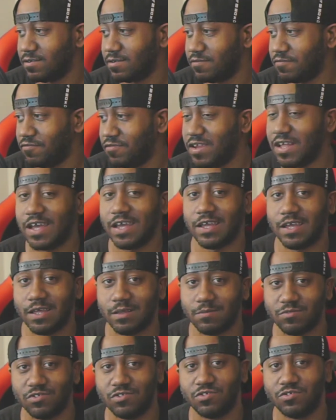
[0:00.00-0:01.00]
flat
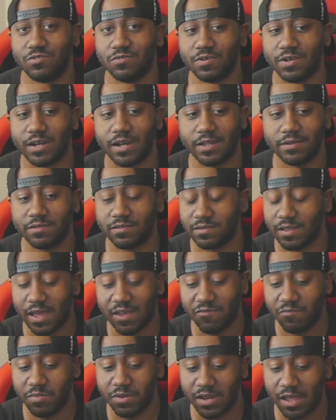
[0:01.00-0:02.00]
games do, and I just
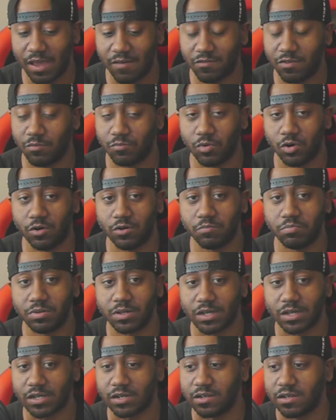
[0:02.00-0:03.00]
have been having a ball
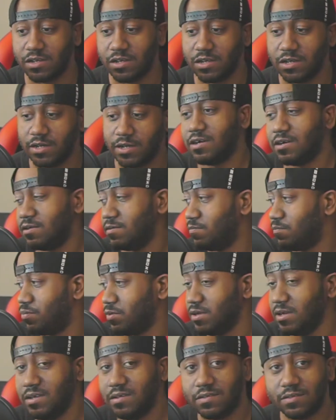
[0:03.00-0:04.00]
playing.
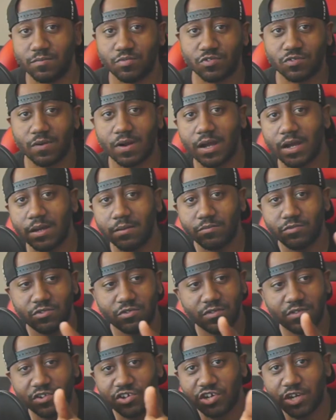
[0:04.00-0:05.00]
Please subscribe
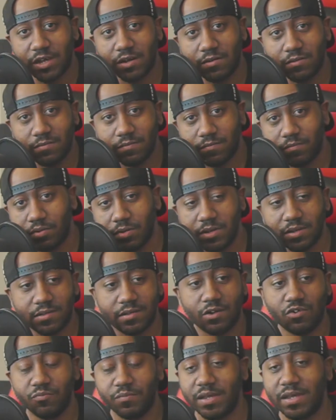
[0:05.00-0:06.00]
to the channel. Please
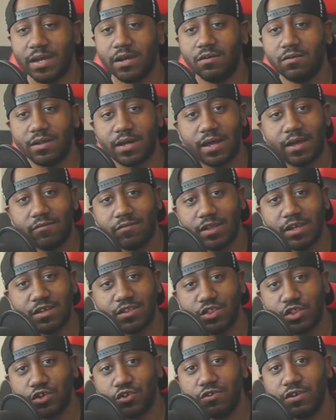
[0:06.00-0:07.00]
help me out. I have
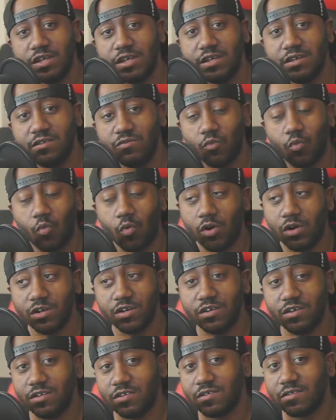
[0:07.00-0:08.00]
like
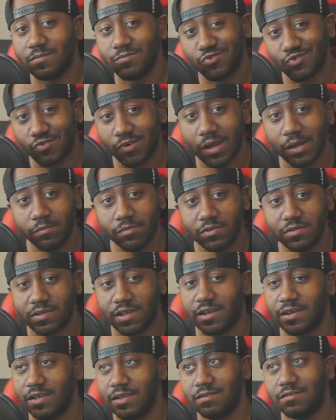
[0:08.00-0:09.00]
31 subscribers.
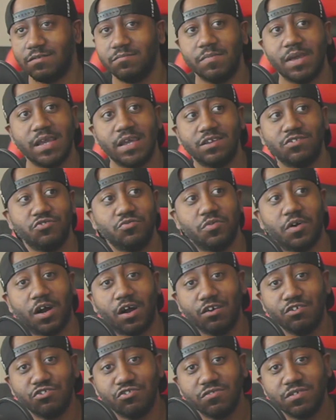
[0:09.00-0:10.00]
I need to make it to
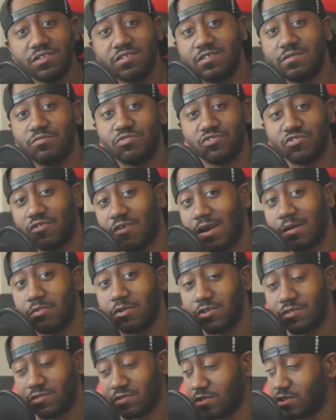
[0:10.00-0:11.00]
100
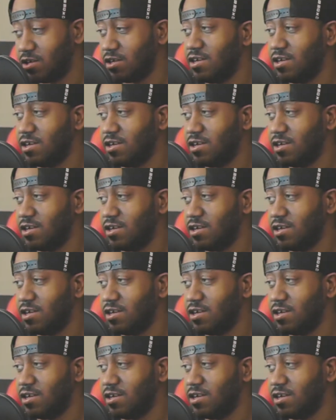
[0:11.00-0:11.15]
subscribers